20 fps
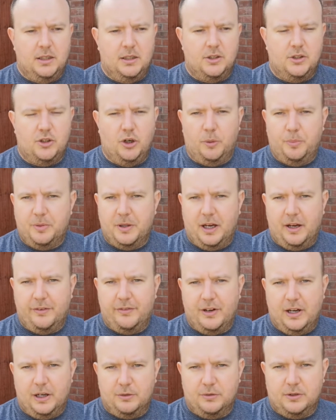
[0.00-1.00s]
shop that I
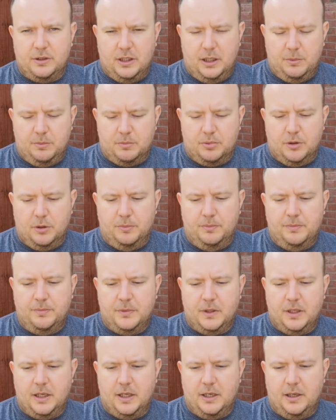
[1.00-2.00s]
found in Brum.
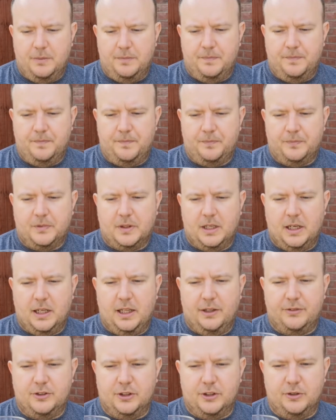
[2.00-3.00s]
I'll
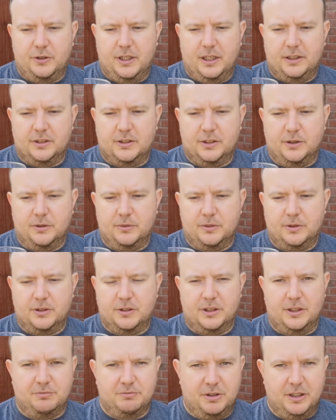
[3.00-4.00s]
have to do that soon,
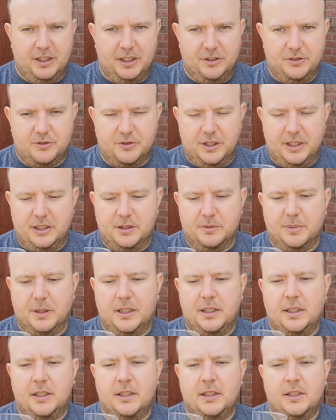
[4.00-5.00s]
because it really intrigues me.
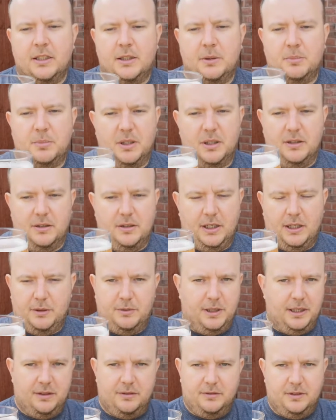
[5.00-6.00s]
But
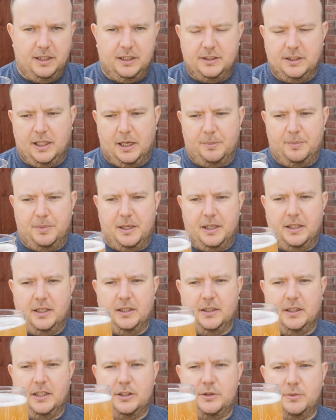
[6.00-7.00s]
anyway, less of that
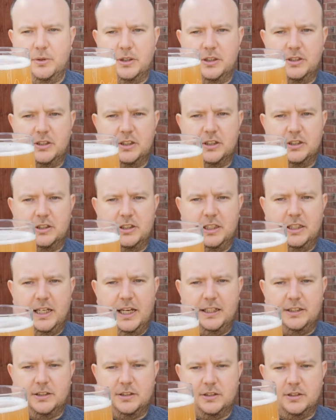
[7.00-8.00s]
beer. This one, as you can see, the
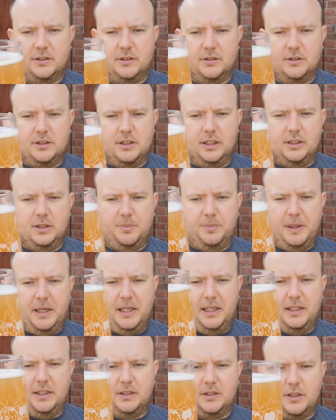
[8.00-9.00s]
head's
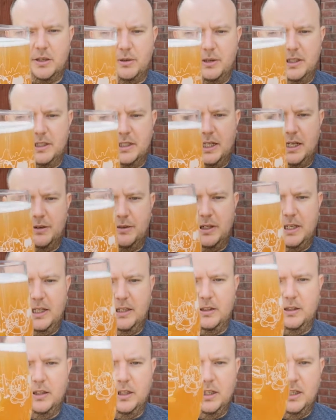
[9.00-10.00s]
dissipating, it's going
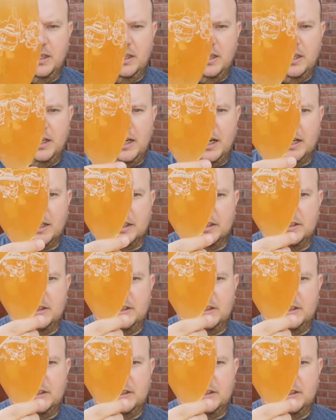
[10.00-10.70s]
downhill. I can